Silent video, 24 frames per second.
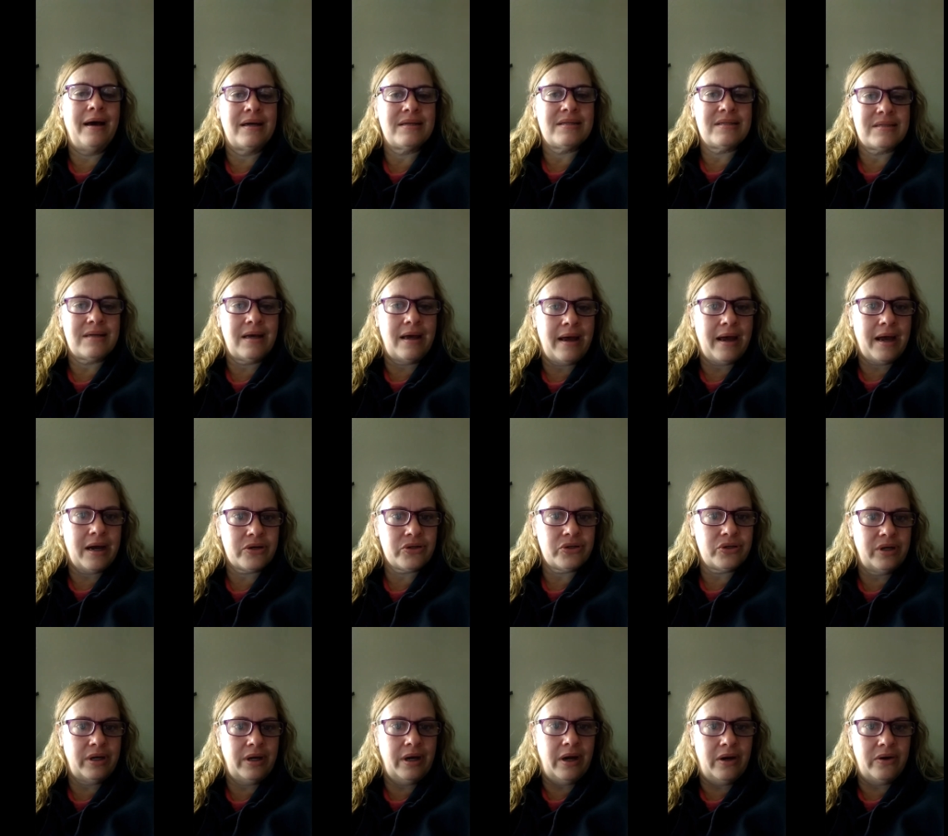us to
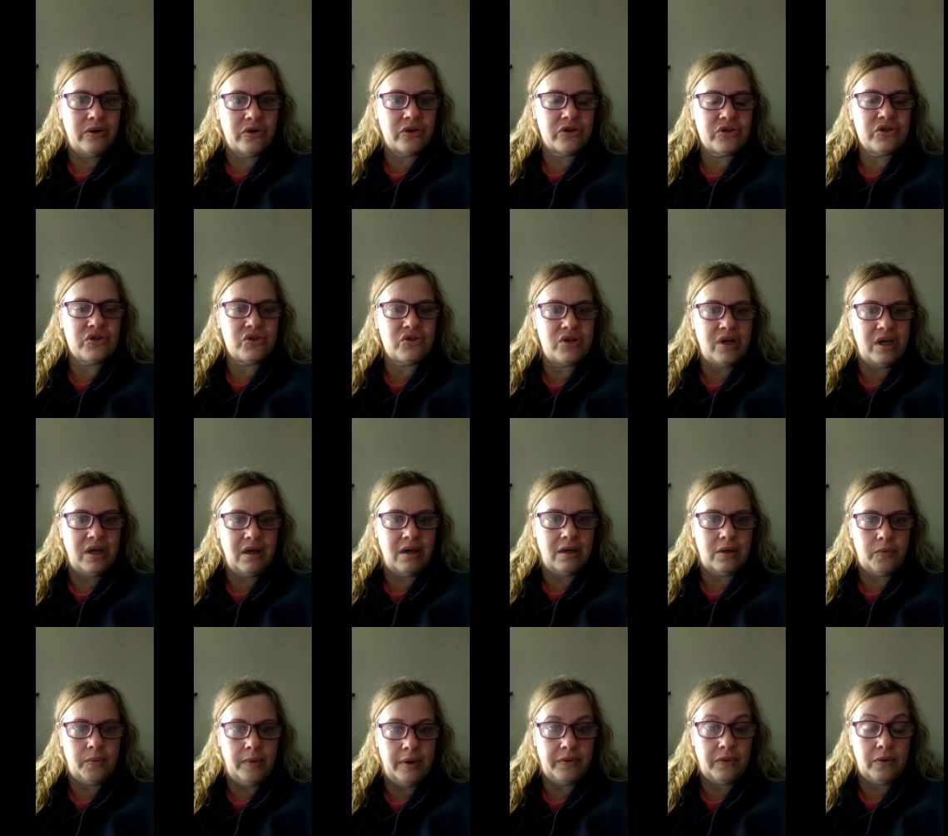actually
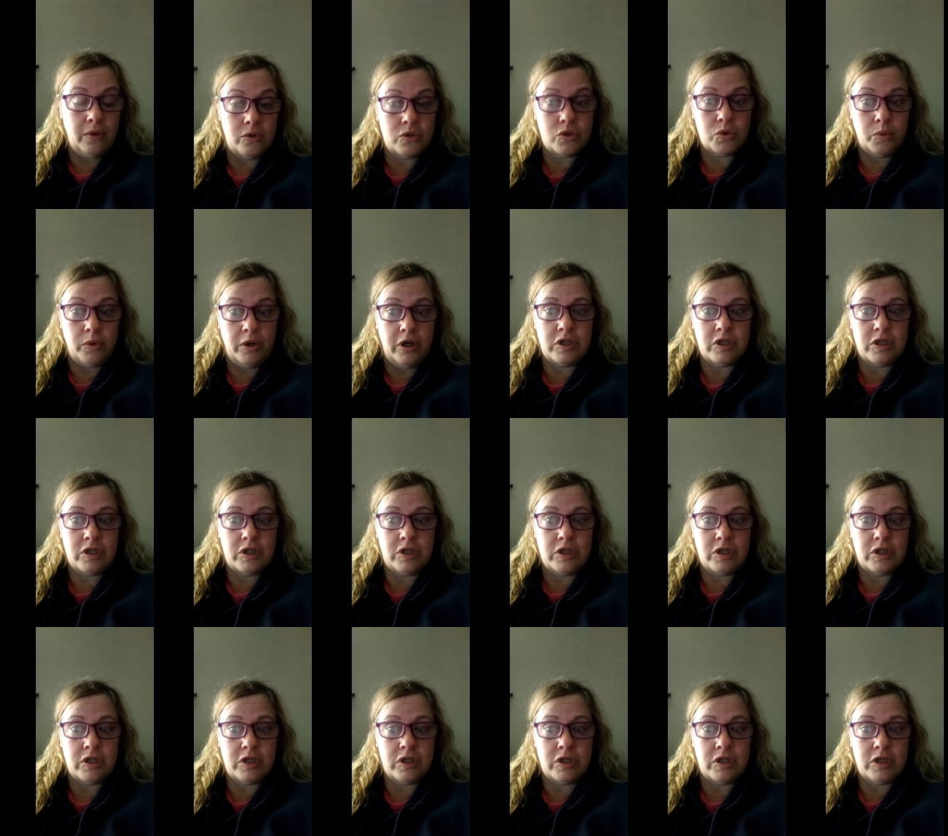understand what those